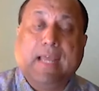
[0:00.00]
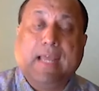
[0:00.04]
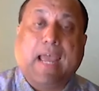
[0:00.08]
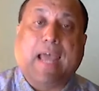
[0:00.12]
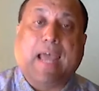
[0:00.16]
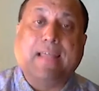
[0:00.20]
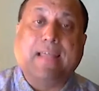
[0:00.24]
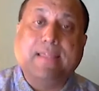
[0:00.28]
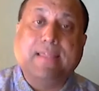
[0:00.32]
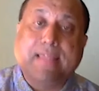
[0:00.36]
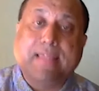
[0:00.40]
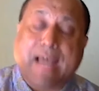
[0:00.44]

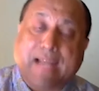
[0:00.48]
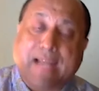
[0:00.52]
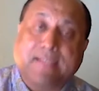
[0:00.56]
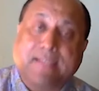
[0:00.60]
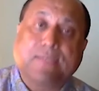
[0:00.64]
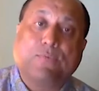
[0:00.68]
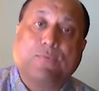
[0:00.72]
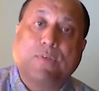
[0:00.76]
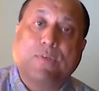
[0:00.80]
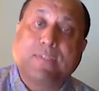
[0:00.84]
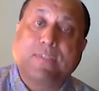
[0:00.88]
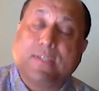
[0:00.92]
And that
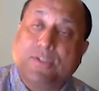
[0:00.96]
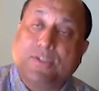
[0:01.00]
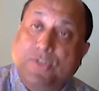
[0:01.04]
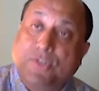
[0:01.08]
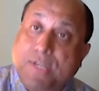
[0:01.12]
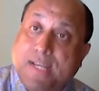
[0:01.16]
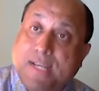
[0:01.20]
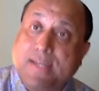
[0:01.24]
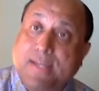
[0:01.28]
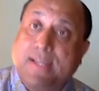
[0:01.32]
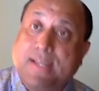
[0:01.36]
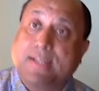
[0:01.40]
was the
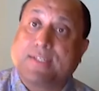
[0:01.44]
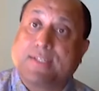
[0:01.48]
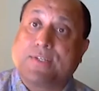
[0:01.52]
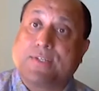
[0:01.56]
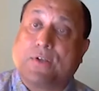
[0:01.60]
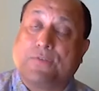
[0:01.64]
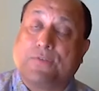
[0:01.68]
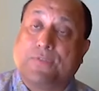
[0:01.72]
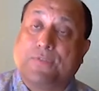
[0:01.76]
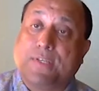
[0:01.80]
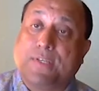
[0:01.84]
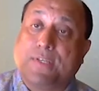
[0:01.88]
genius
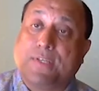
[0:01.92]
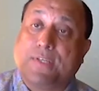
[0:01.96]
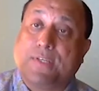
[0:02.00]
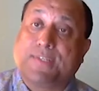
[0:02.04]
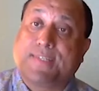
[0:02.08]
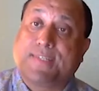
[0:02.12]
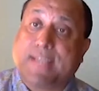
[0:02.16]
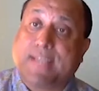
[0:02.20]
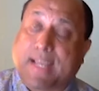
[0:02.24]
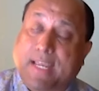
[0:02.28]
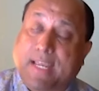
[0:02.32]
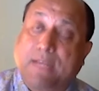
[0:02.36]
of this
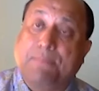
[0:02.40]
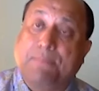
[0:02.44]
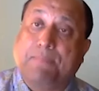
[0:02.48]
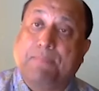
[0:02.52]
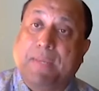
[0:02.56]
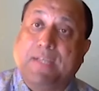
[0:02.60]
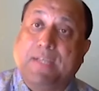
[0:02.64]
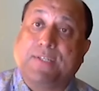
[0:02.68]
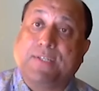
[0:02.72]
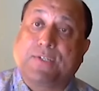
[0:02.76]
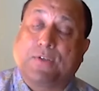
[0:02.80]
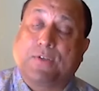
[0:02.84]
second
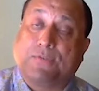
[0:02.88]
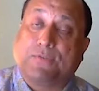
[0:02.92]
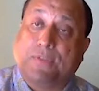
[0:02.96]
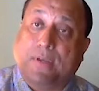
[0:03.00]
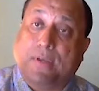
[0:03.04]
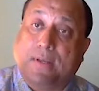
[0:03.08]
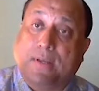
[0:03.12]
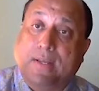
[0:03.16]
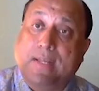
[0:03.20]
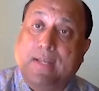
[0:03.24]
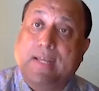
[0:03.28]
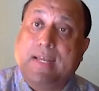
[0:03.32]
piece of the
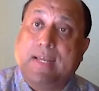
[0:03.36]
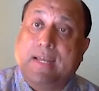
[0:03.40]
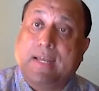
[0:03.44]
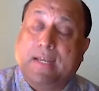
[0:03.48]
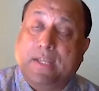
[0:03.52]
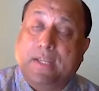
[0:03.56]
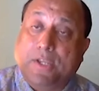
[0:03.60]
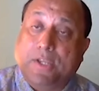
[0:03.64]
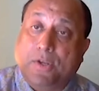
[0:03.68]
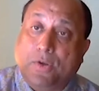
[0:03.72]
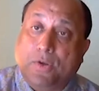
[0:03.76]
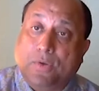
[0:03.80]

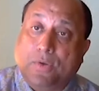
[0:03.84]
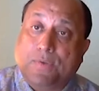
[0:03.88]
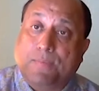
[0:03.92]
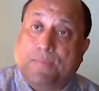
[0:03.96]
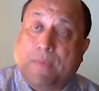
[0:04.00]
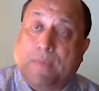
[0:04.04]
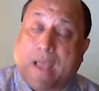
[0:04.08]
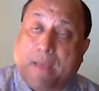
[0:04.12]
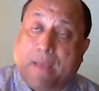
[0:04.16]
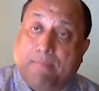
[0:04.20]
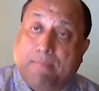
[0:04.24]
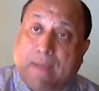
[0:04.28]

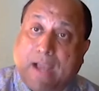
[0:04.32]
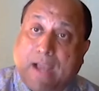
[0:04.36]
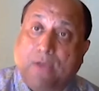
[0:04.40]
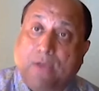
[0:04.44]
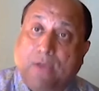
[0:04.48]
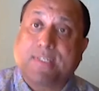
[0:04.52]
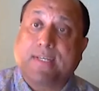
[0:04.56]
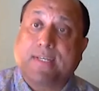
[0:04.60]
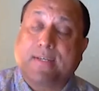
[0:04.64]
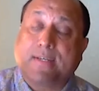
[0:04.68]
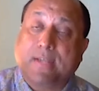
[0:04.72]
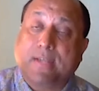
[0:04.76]

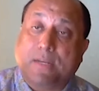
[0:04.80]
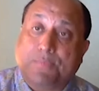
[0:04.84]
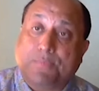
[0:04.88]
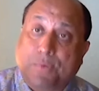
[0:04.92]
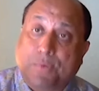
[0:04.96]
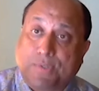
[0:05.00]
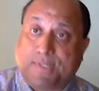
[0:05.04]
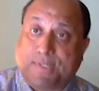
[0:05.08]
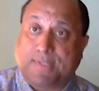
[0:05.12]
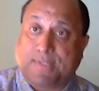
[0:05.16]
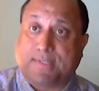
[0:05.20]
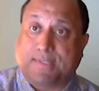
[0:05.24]
biosignal
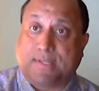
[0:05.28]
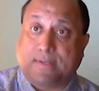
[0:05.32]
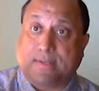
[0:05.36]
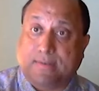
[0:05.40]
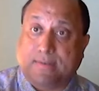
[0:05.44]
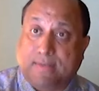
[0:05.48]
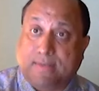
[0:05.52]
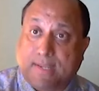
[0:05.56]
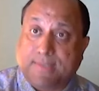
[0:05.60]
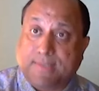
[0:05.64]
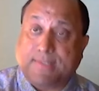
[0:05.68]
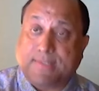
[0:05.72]
processing
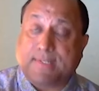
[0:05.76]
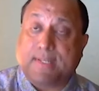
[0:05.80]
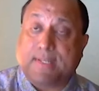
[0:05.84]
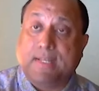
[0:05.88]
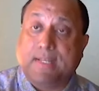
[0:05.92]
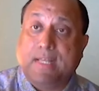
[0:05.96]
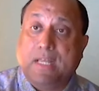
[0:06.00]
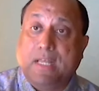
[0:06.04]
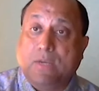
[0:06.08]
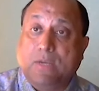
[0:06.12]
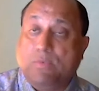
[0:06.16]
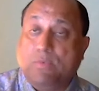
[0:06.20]
disc,
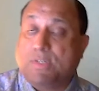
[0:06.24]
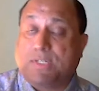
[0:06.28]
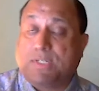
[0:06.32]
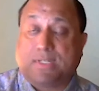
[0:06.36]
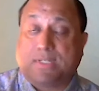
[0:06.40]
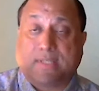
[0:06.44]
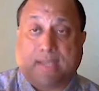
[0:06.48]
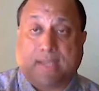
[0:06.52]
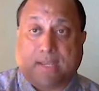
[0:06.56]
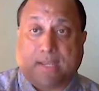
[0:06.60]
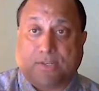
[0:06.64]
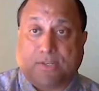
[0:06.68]
which is
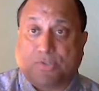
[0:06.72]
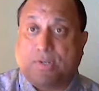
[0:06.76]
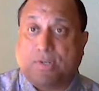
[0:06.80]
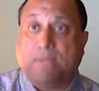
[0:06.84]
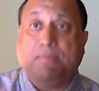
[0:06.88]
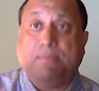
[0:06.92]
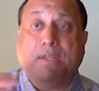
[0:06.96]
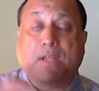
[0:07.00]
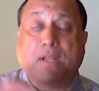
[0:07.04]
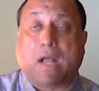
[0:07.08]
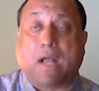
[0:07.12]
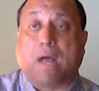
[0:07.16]
extremely
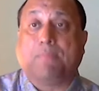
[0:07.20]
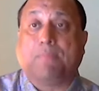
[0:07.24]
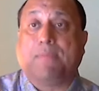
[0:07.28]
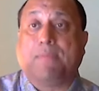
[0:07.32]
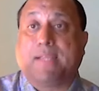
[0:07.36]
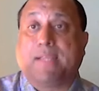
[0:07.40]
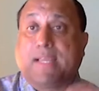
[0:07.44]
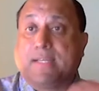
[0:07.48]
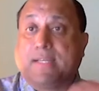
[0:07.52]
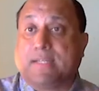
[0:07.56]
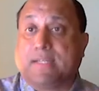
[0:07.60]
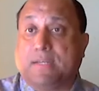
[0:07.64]

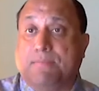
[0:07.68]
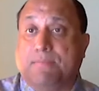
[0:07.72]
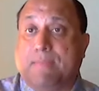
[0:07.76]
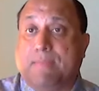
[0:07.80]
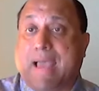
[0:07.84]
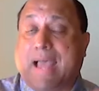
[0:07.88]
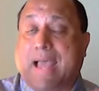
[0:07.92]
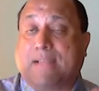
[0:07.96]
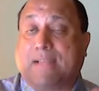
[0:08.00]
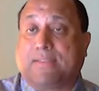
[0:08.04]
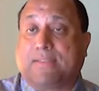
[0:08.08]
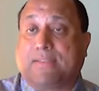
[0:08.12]
complicated
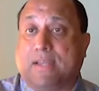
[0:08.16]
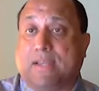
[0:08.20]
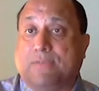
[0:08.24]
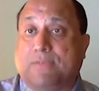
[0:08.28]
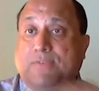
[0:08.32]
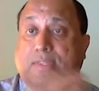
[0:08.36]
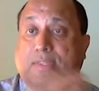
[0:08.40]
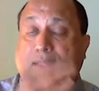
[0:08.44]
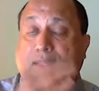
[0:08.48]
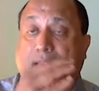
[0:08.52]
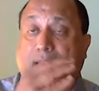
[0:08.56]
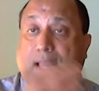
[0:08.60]
math and
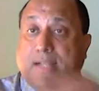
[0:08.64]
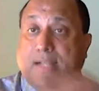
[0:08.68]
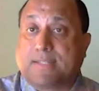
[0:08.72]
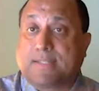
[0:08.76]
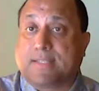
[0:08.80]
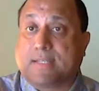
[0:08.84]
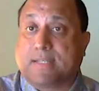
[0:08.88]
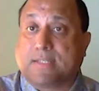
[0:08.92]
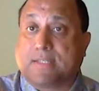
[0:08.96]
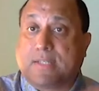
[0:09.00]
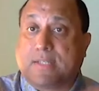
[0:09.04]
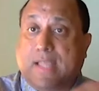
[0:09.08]
everything else
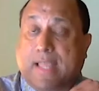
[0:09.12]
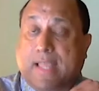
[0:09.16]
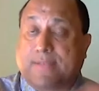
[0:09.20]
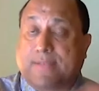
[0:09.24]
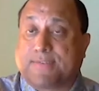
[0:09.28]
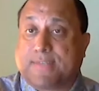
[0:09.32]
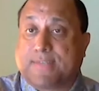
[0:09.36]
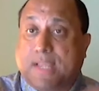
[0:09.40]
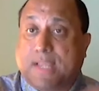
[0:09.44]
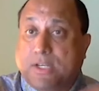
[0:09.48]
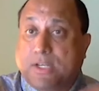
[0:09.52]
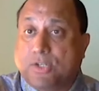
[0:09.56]
that gets
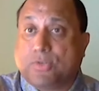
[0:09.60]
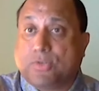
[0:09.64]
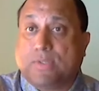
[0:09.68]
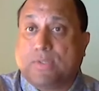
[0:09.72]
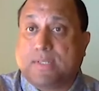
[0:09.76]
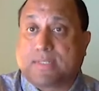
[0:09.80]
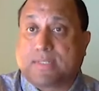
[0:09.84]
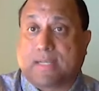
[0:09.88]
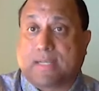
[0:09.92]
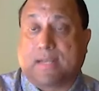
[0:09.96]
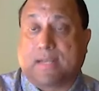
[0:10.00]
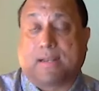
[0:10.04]
into
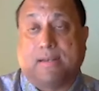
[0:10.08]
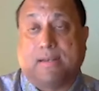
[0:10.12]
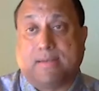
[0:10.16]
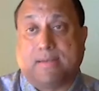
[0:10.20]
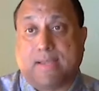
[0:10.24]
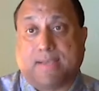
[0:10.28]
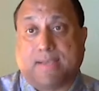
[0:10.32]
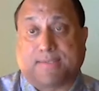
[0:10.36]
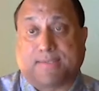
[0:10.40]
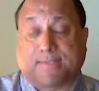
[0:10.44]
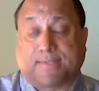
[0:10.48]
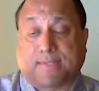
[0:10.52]
this little
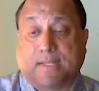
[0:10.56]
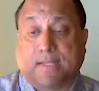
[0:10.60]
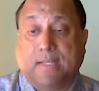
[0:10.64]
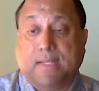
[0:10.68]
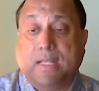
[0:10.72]
disc.